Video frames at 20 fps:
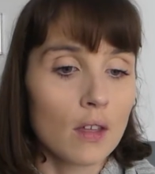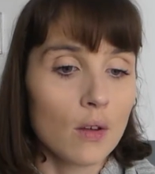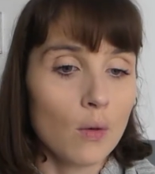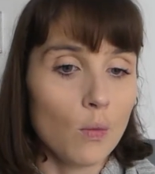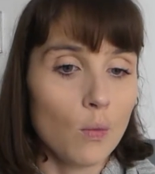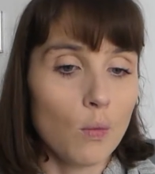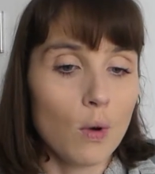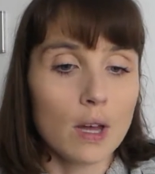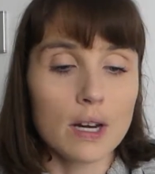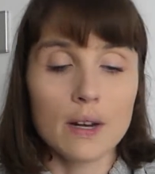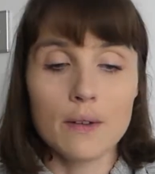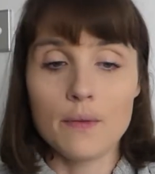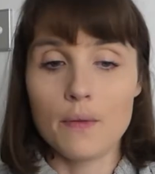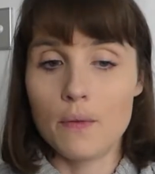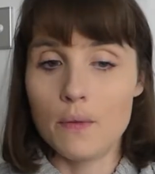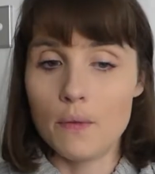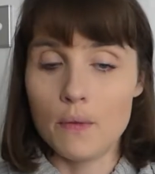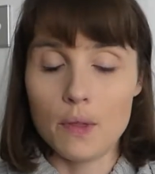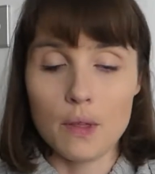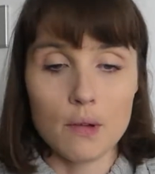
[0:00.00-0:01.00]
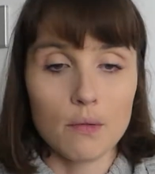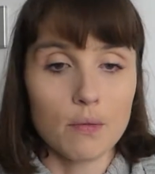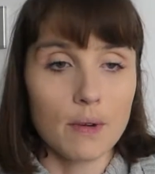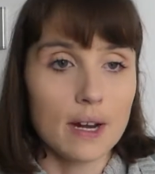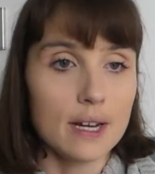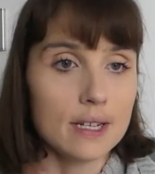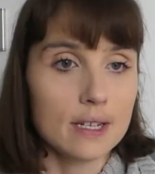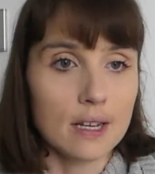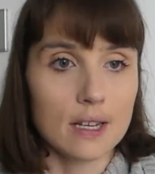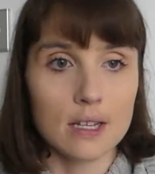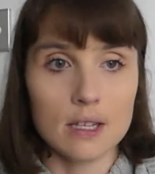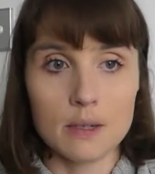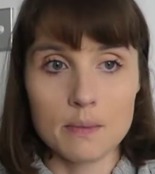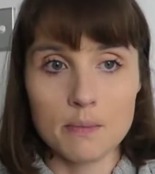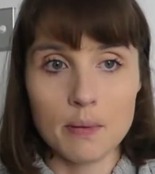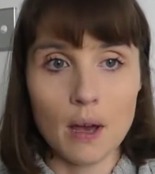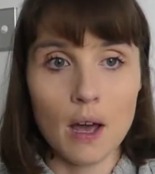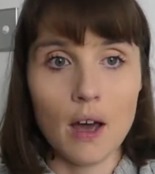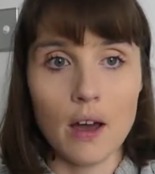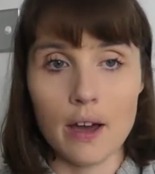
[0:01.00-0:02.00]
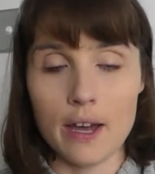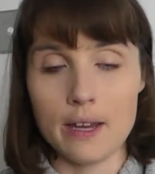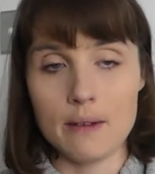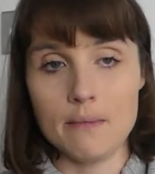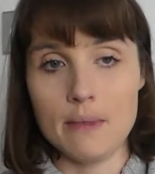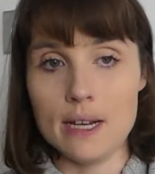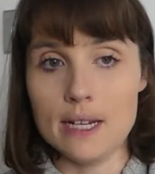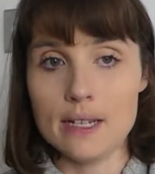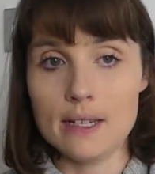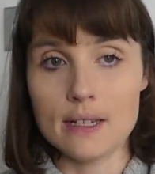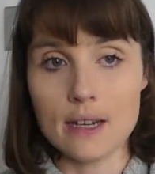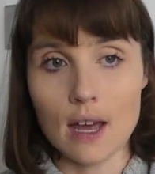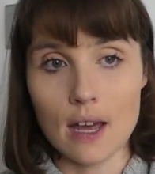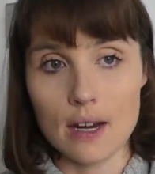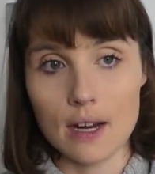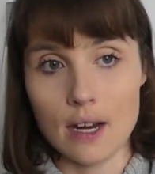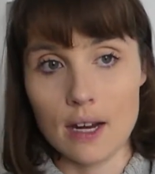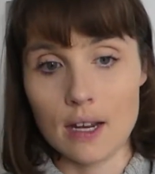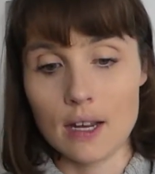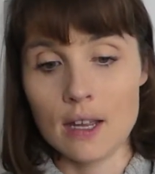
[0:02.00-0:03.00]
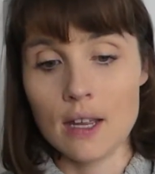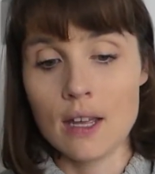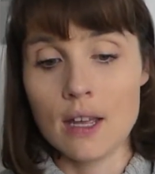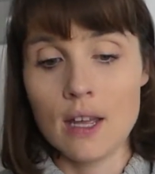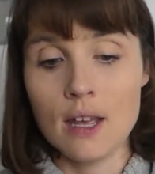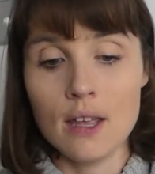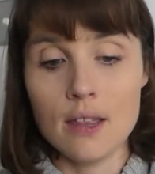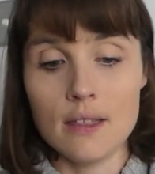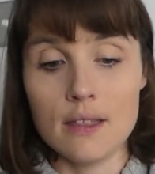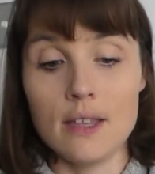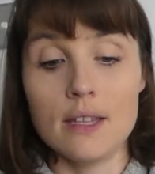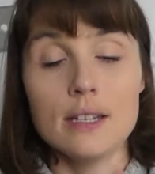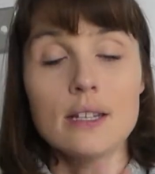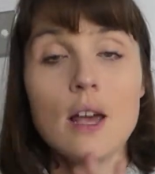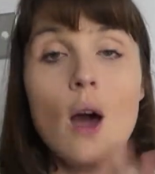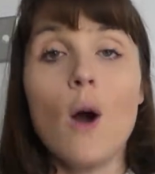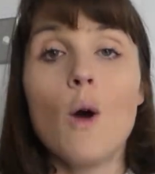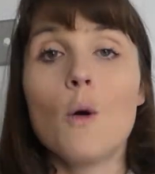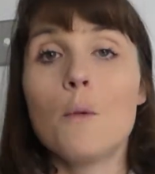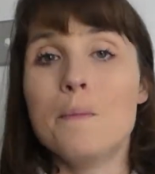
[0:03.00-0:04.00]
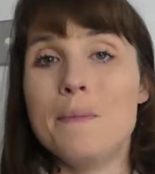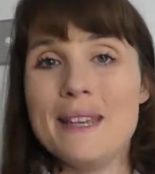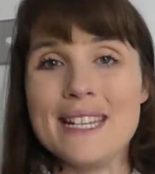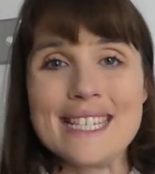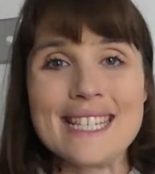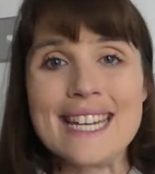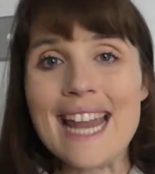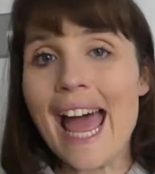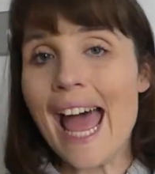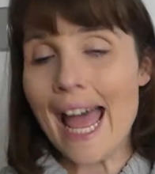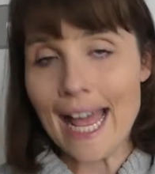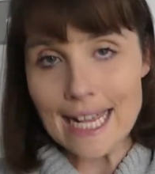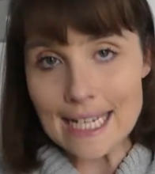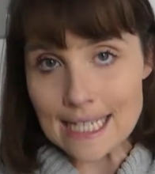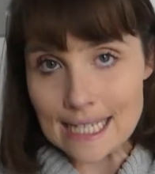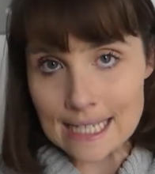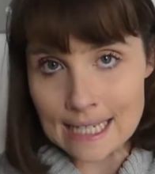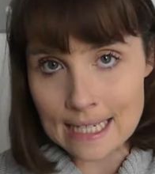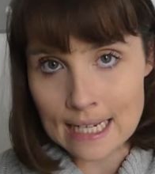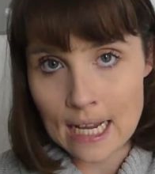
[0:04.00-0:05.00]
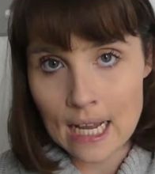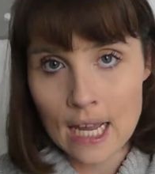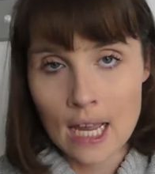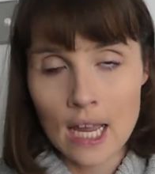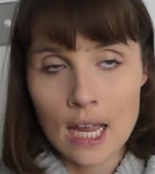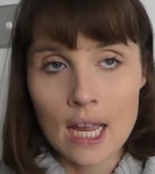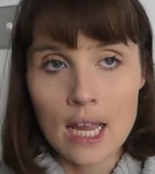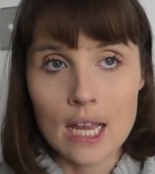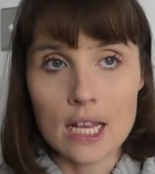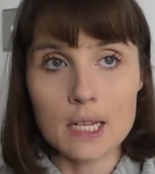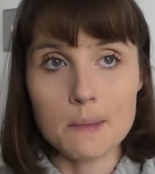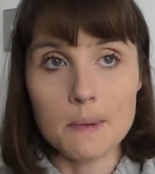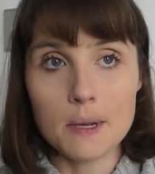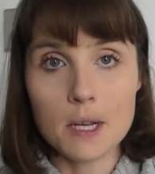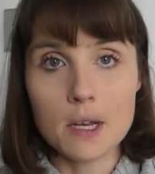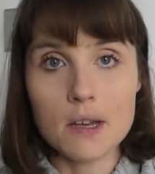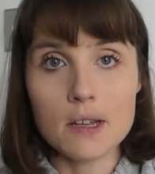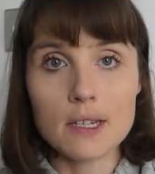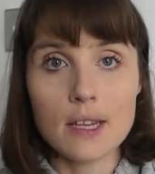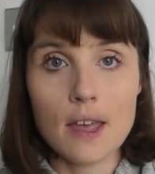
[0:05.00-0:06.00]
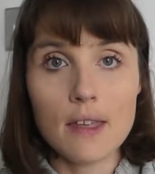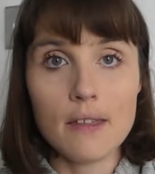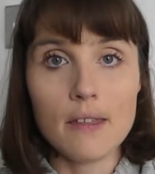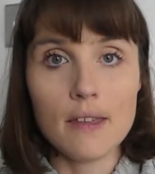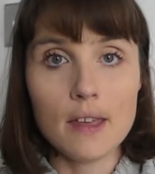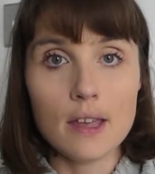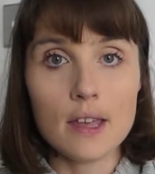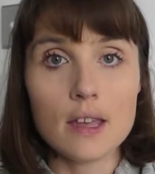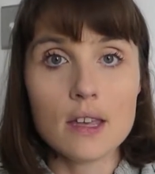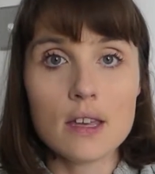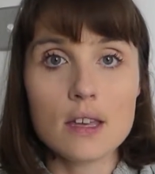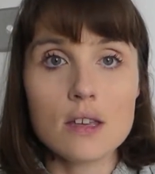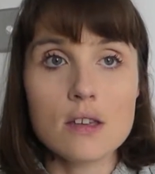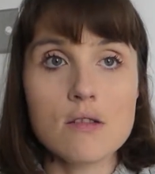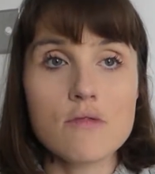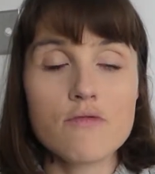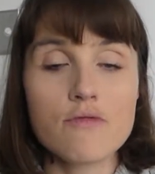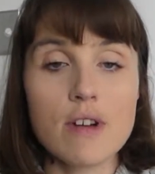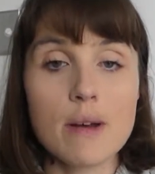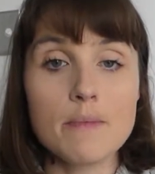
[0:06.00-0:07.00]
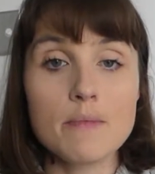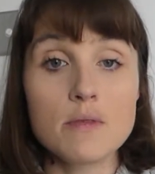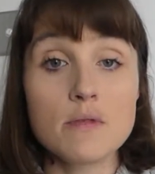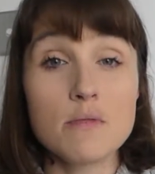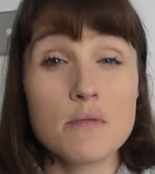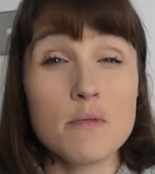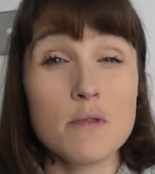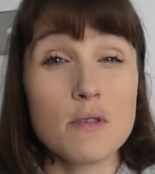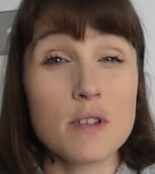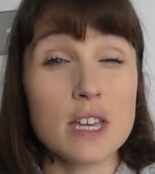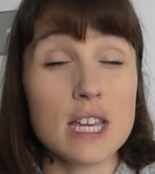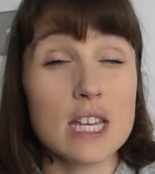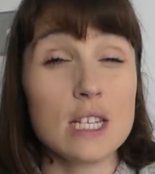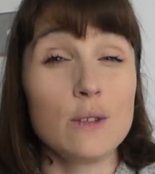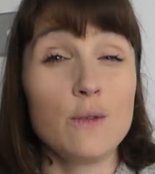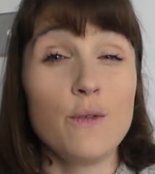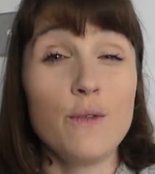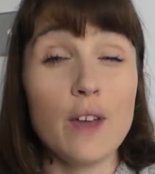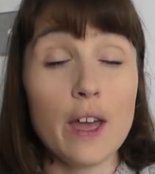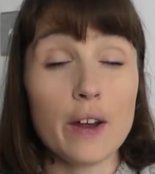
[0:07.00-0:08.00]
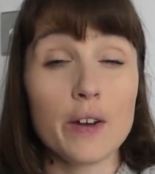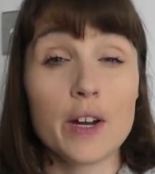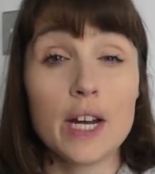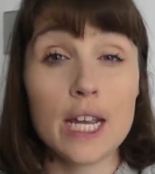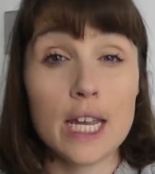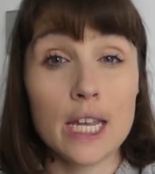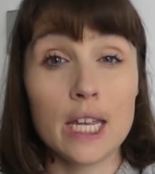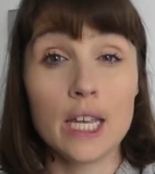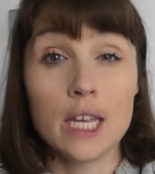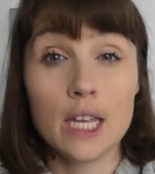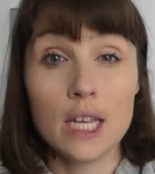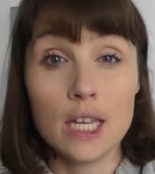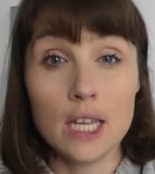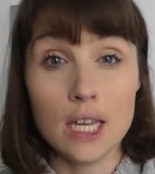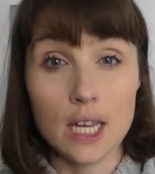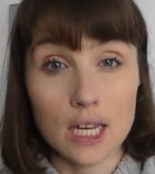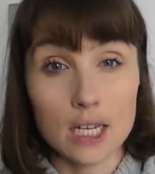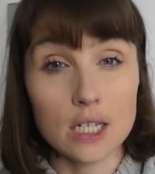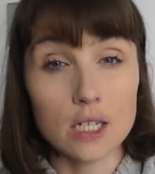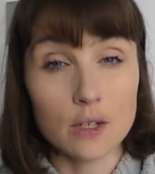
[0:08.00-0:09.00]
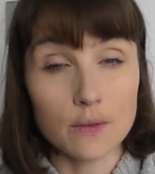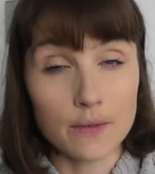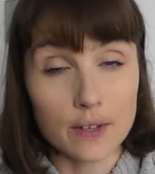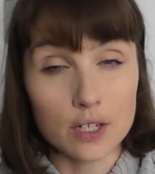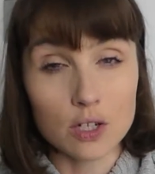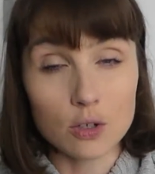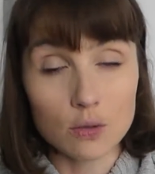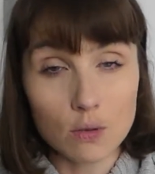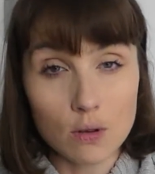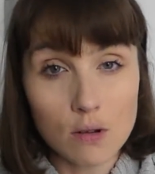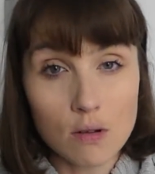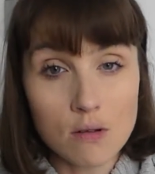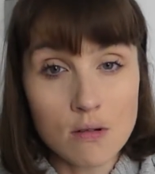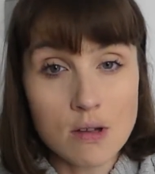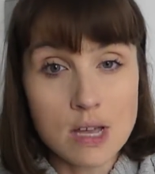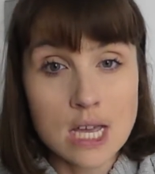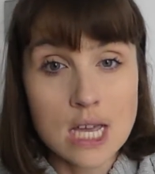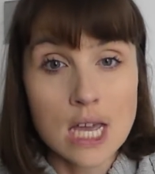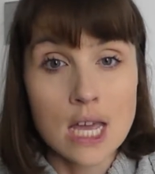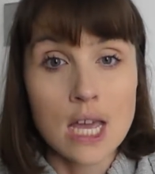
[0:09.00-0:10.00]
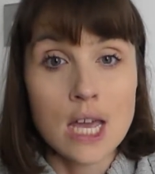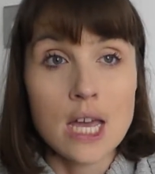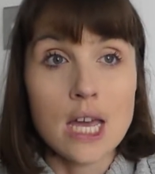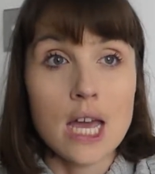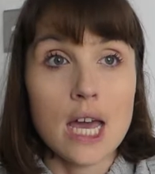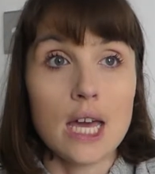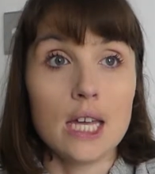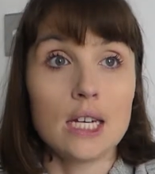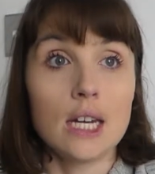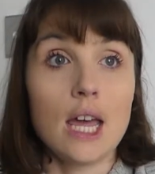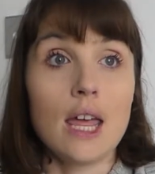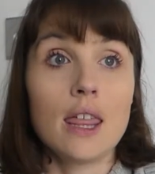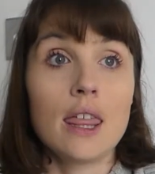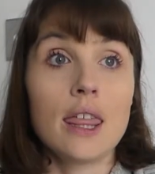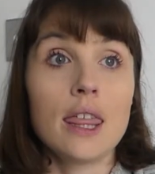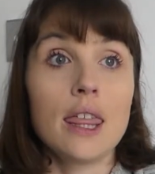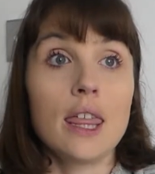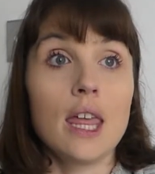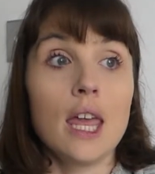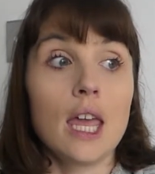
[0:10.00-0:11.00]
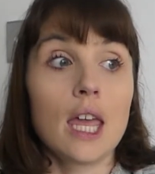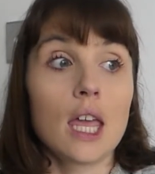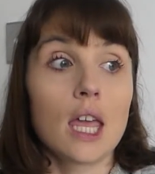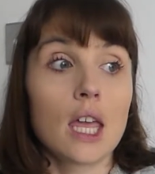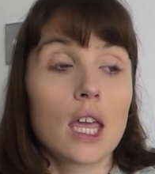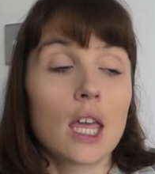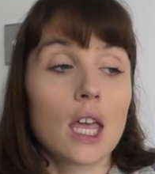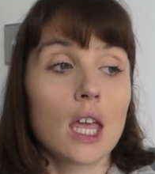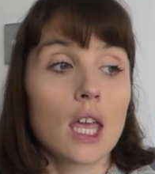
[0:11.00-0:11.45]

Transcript: one of the reasons behind me starting this whole business, is because I think your rep book is very individual, and I think,